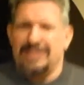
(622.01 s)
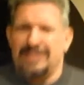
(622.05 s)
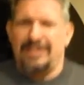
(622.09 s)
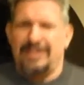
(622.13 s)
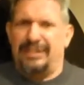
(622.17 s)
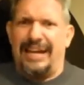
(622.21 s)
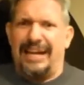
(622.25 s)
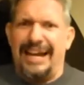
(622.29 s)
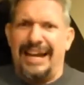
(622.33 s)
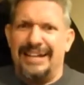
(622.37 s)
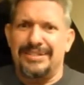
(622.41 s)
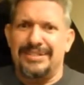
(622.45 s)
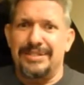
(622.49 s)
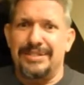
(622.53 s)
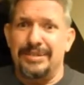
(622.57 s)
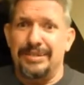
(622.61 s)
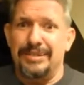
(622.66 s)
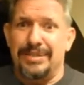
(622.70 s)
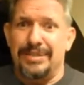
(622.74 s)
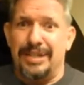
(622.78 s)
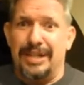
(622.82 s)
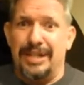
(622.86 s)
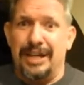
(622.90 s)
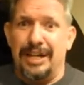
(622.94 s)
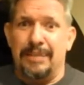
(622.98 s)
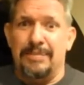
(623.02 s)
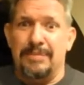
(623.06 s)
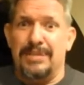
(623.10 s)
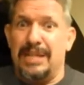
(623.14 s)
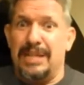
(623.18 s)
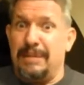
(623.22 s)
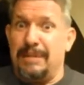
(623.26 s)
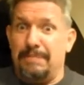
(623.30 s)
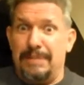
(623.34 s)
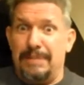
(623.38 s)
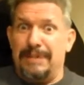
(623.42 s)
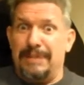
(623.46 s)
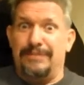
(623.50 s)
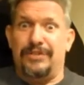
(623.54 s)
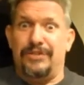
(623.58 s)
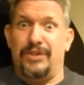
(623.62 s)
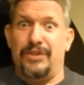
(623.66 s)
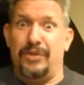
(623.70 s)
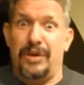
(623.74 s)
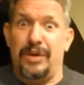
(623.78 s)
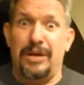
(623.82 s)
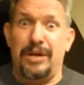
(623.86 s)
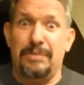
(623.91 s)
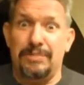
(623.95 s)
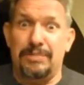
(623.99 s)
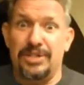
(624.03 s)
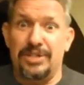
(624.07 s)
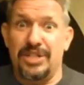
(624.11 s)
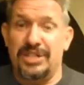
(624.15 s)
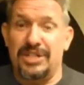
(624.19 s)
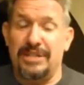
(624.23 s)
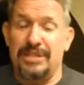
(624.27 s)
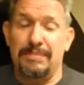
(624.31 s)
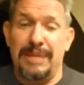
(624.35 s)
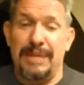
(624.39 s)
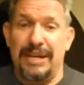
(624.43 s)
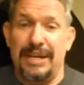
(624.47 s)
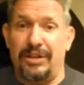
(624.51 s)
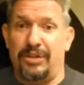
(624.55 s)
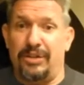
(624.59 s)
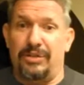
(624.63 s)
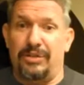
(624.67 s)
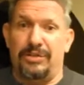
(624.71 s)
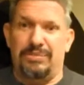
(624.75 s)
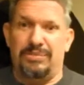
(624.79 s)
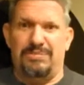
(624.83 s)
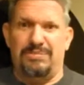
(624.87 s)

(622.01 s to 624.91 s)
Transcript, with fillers: The last two times, they beefed her up just to make her